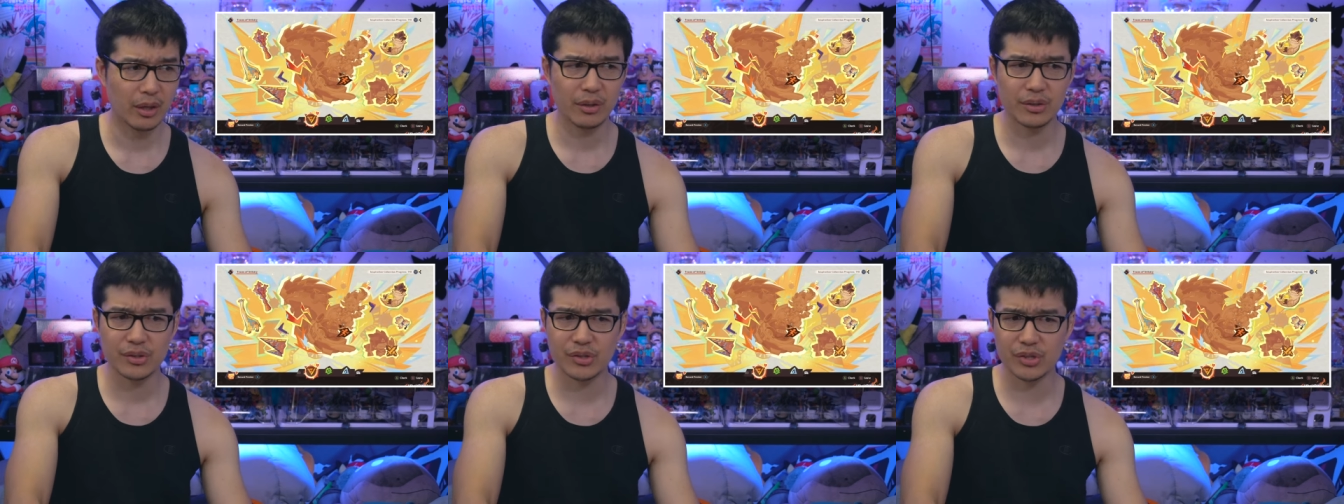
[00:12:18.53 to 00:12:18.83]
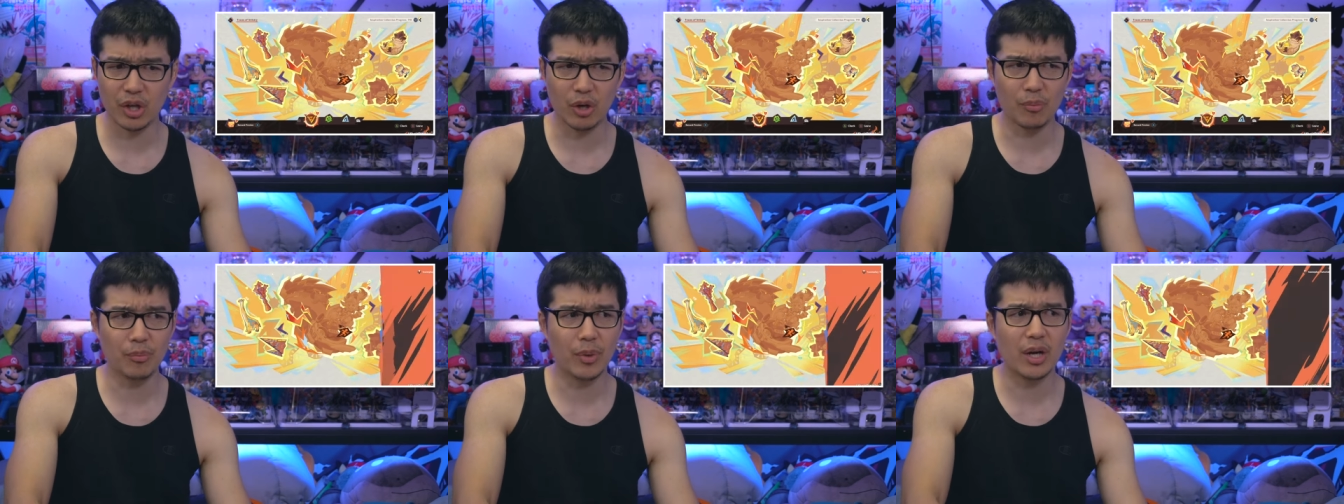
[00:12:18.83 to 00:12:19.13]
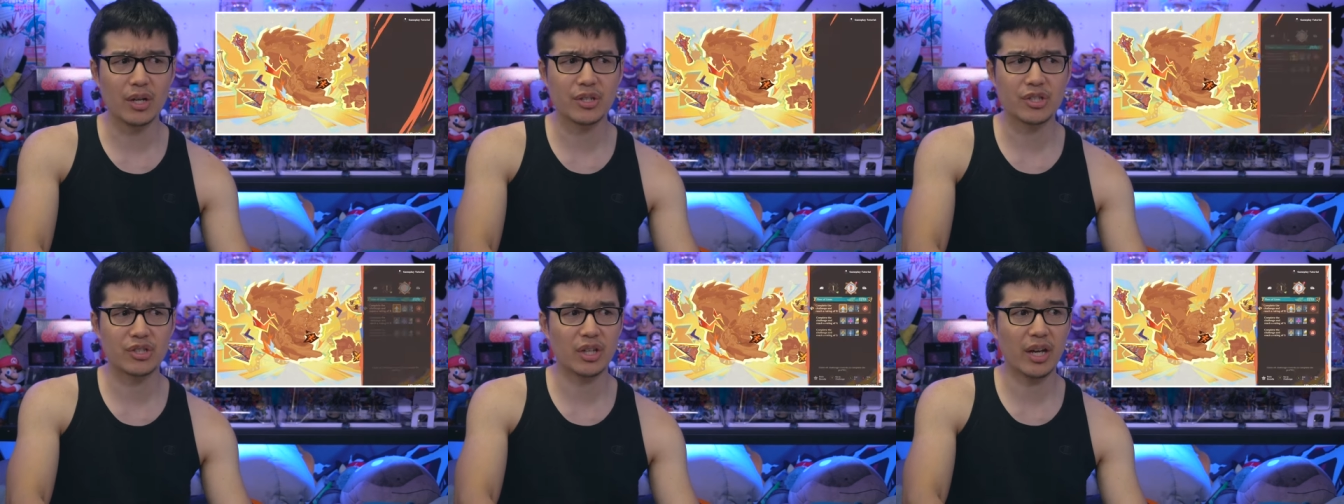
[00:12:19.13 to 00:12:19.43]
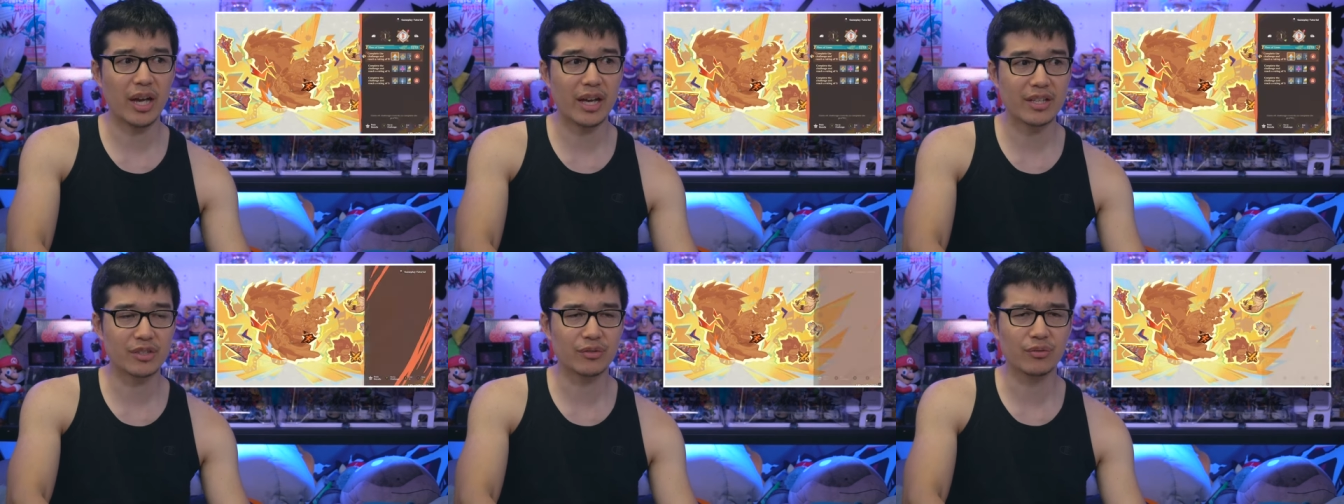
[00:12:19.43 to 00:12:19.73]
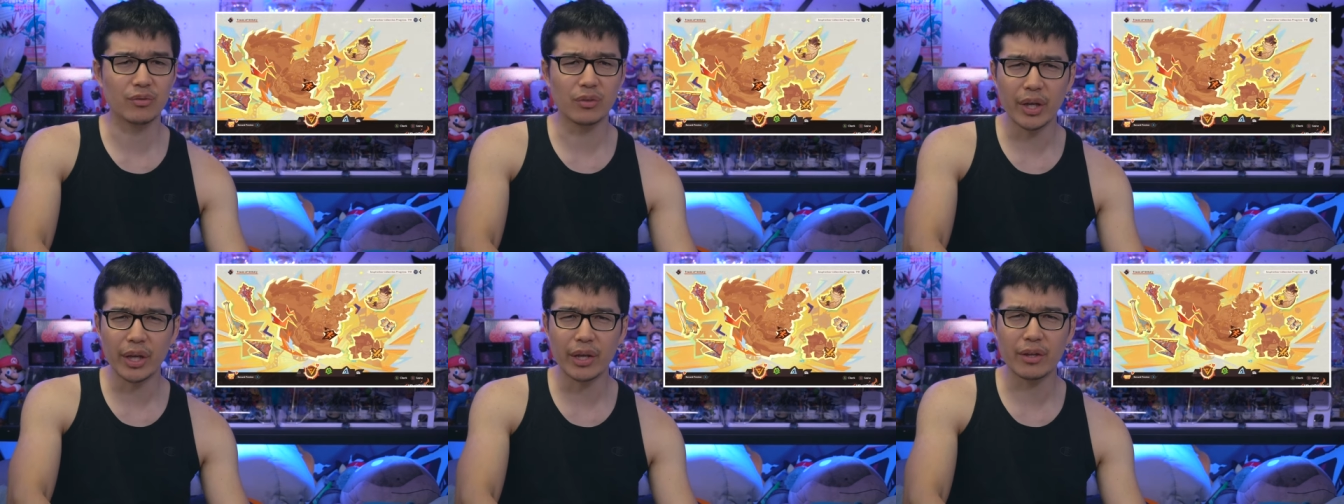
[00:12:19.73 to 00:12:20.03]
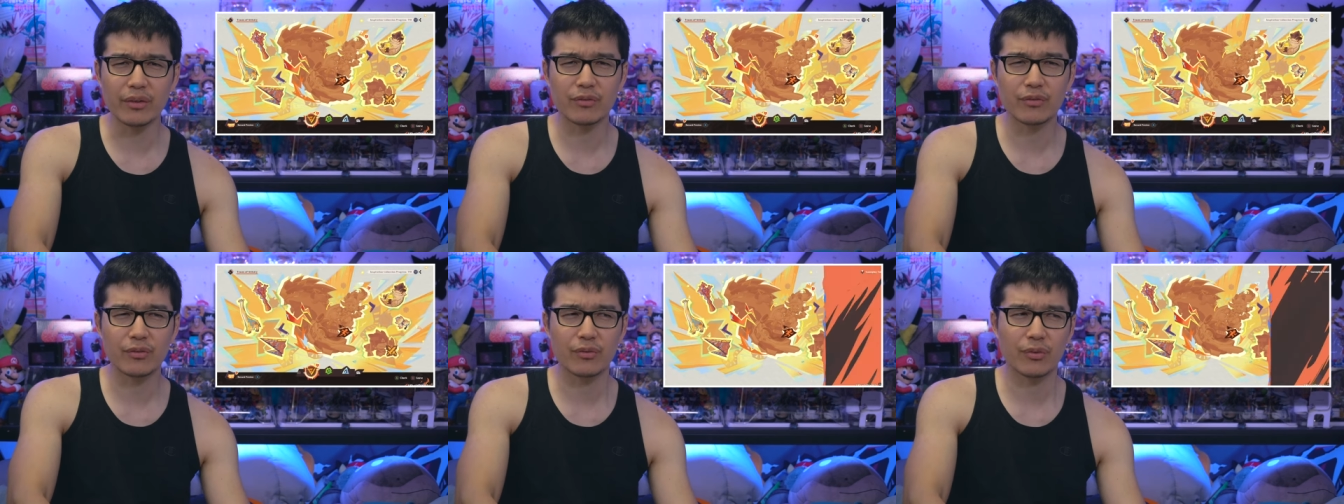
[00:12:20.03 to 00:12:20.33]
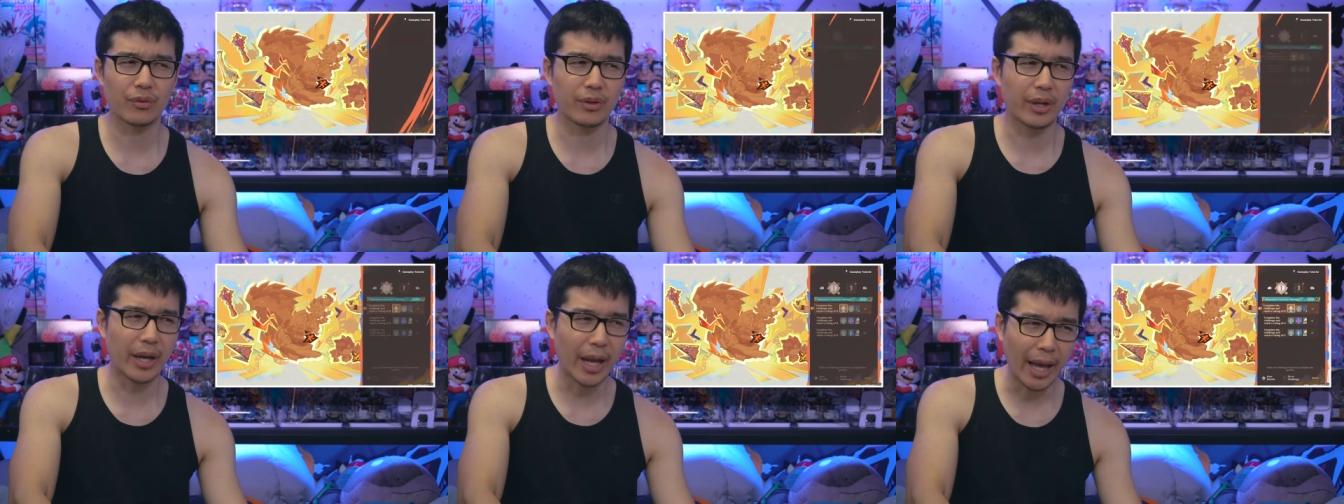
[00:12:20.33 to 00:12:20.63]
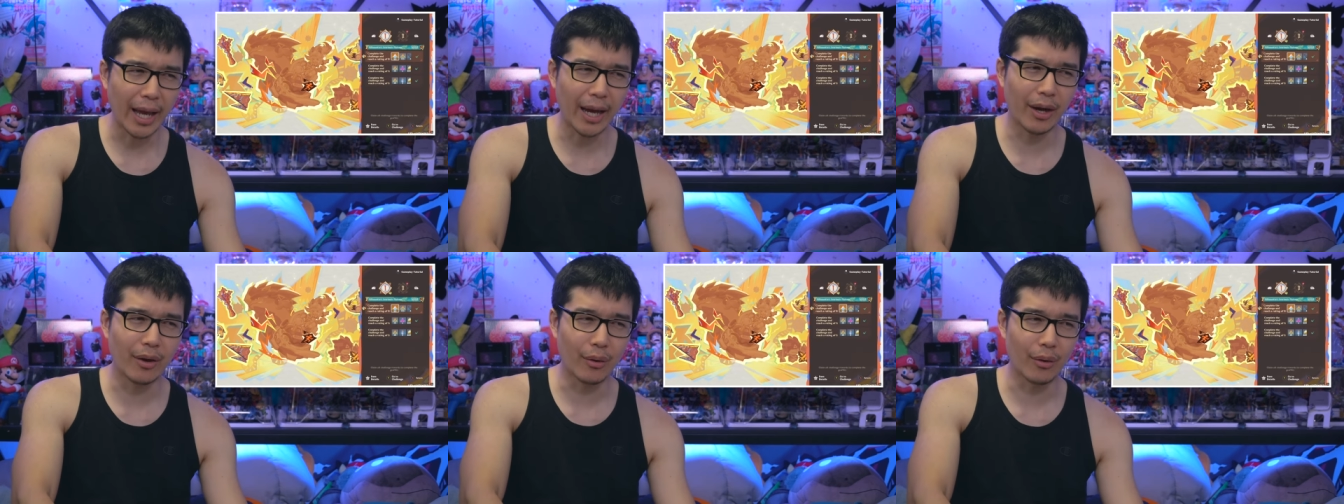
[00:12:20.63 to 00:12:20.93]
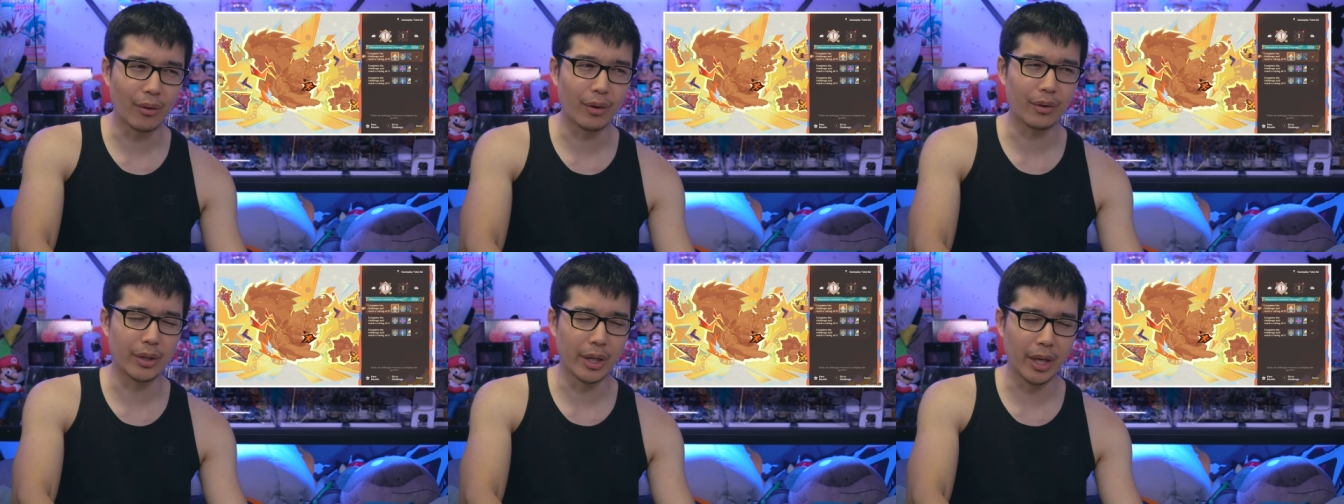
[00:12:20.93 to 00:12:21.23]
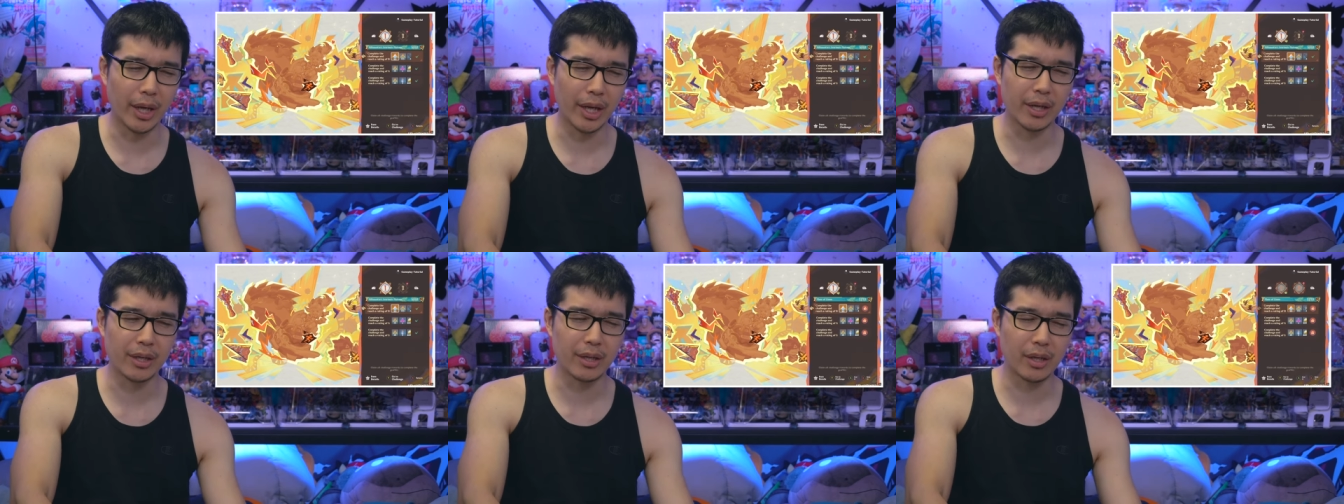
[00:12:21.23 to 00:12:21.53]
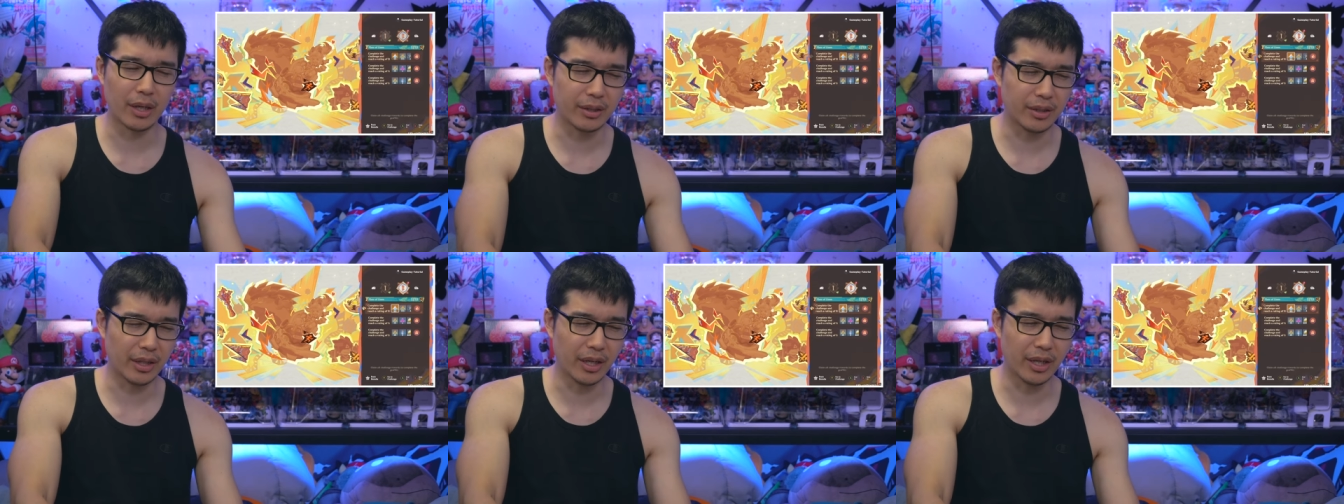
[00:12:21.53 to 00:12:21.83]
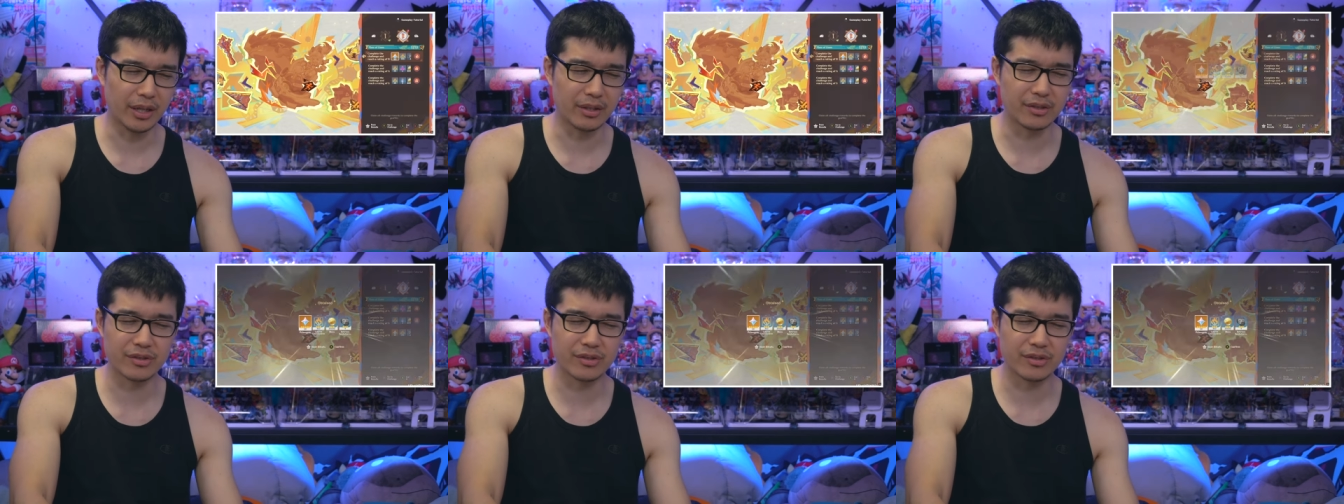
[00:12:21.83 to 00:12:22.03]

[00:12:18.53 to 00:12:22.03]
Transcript: so much as of late now a day a day.